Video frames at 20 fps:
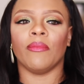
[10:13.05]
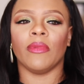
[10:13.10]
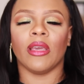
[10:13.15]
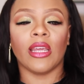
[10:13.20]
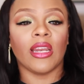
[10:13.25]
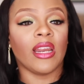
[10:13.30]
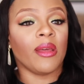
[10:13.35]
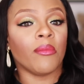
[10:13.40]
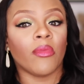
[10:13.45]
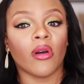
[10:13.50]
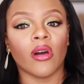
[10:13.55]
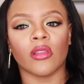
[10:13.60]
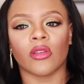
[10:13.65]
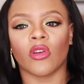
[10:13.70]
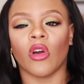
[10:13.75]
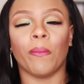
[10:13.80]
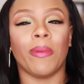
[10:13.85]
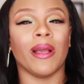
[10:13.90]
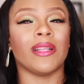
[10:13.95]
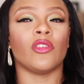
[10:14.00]
in a month
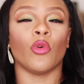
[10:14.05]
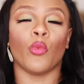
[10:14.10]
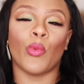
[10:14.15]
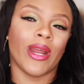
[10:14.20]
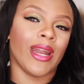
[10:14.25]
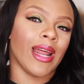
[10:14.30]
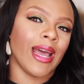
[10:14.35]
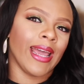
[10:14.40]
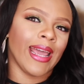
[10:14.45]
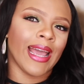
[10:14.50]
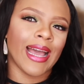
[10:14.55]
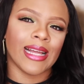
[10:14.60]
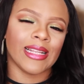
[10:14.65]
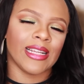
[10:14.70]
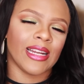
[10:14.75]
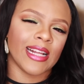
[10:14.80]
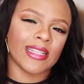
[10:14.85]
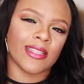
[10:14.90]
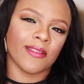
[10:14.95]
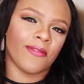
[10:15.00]
compared to when I had a
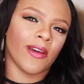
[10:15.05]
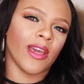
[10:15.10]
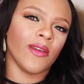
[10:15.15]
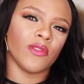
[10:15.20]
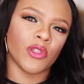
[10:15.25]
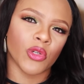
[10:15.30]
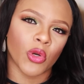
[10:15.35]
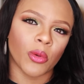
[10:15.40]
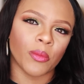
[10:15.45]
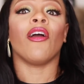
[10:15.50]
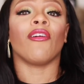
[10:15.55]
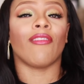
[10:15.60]
9-to-5 job.